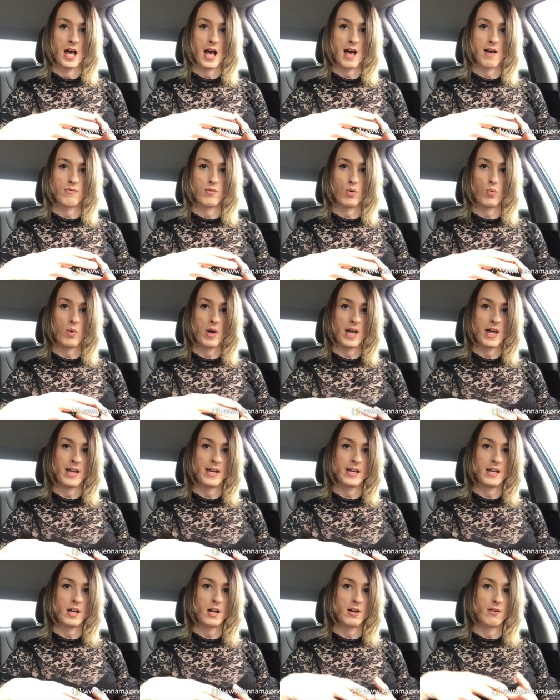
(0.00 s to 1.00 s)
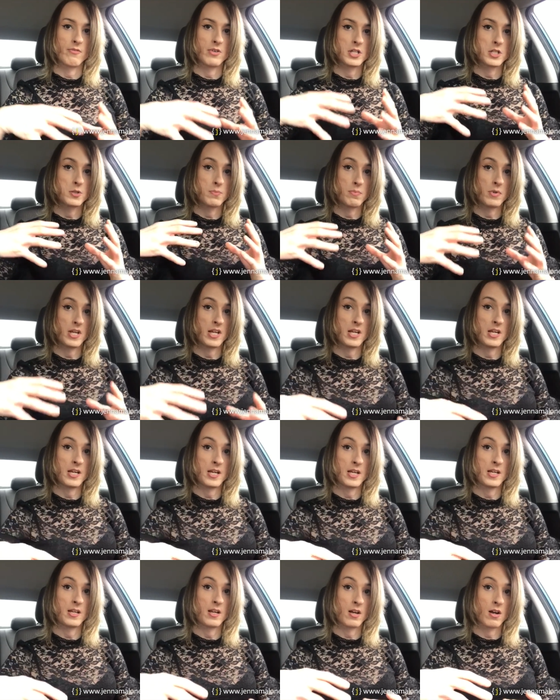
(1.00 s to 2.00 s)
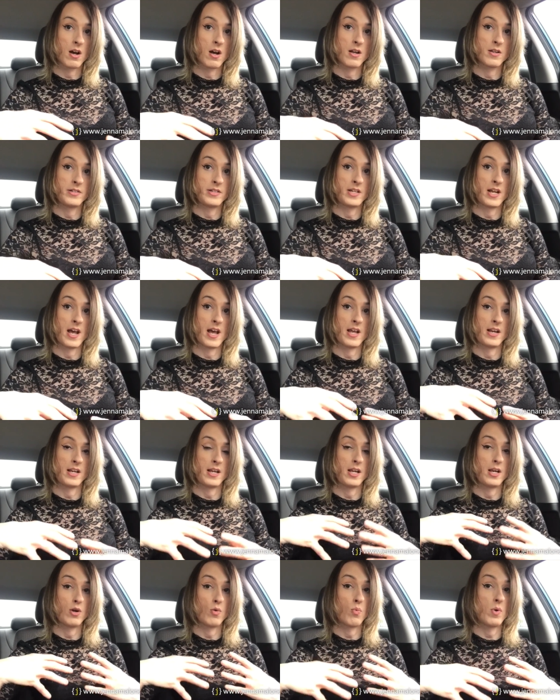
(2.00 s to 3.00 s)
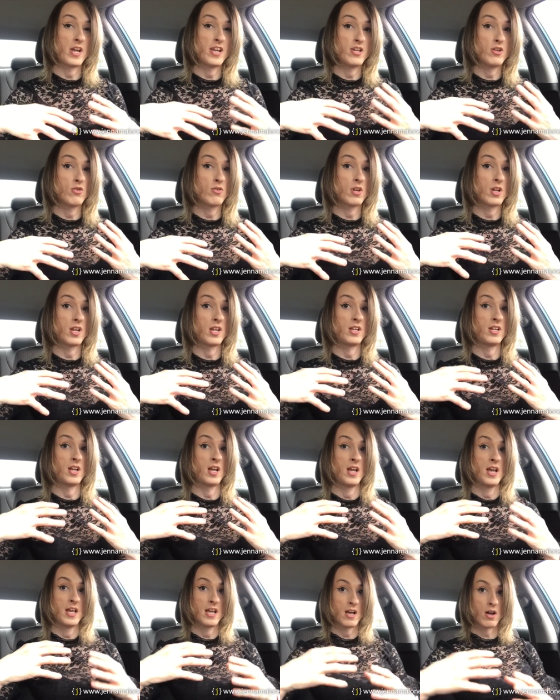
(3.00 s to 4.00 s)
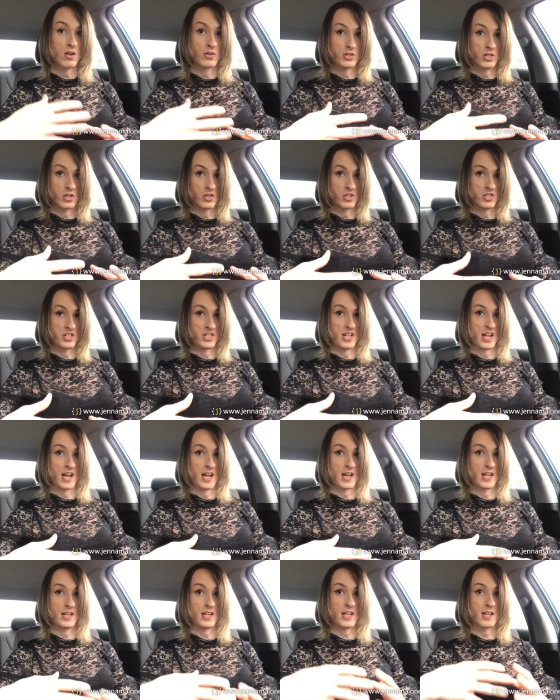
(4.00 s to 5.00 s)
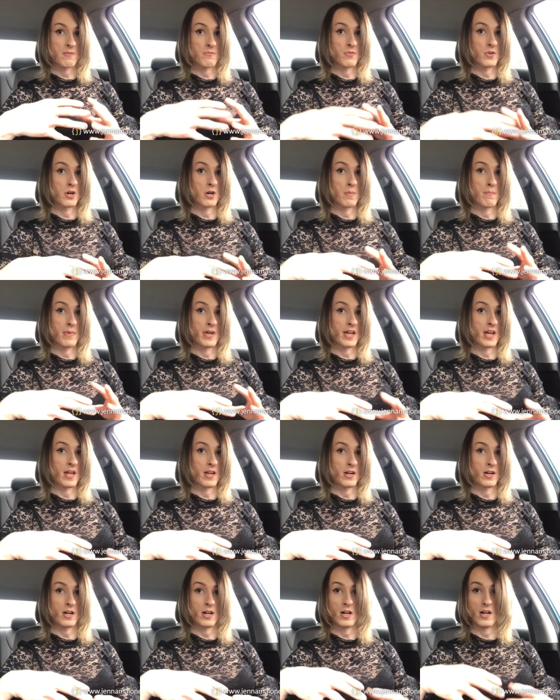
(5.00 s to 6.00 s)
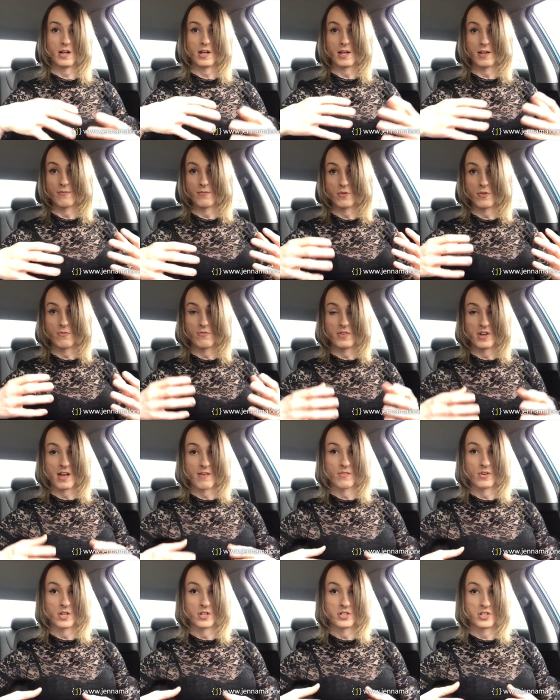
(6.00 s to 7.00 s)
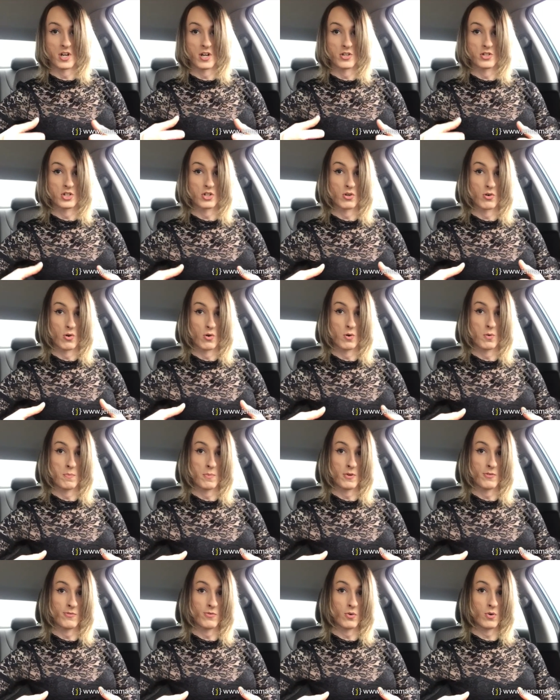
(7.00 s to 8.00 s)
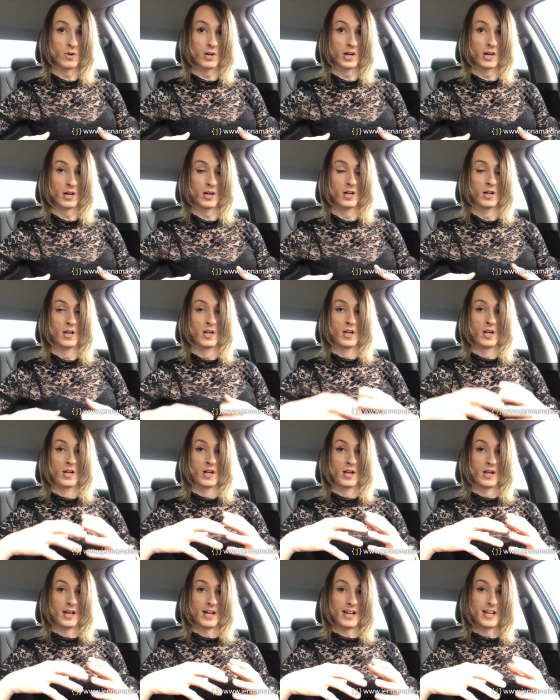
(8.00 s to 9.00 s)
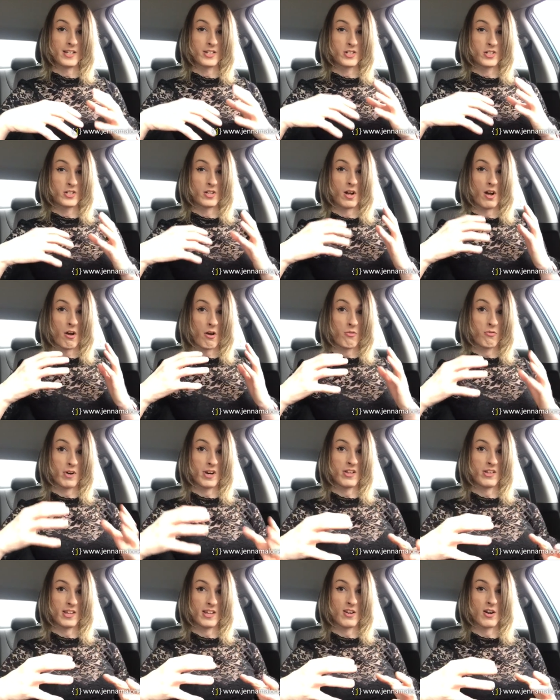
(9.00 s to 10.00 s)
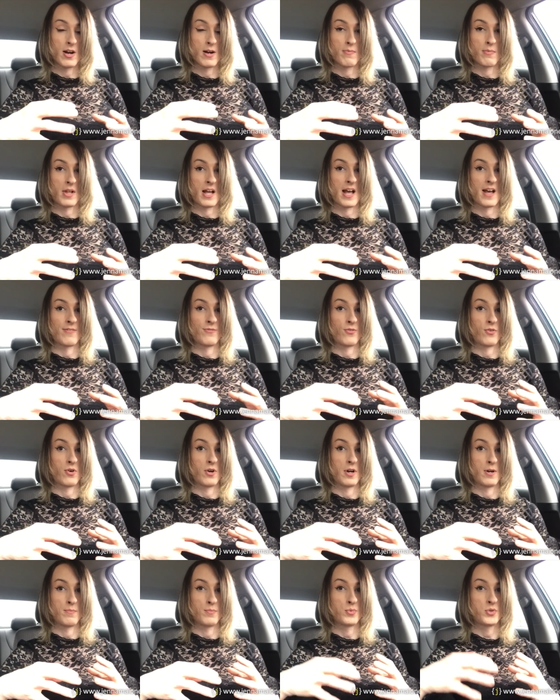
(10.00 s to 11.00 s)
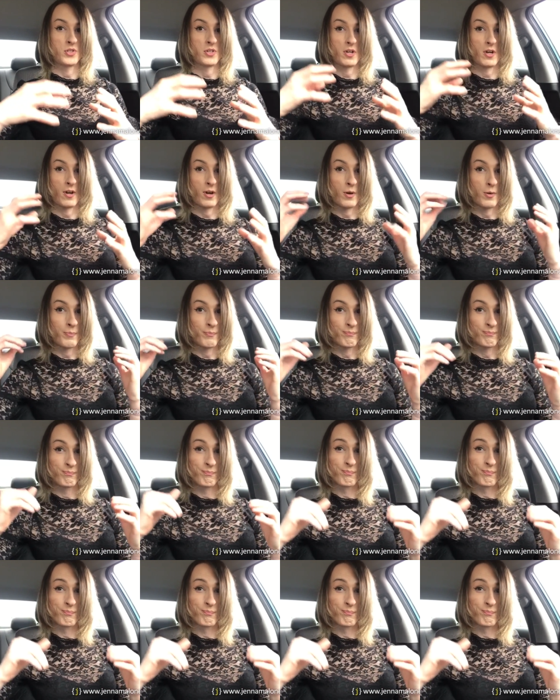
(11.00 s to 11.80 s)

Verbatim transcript: have a way of explaining the content in a way you can understand if you're a beginner, if you've never touched code before. It's a really great platform. So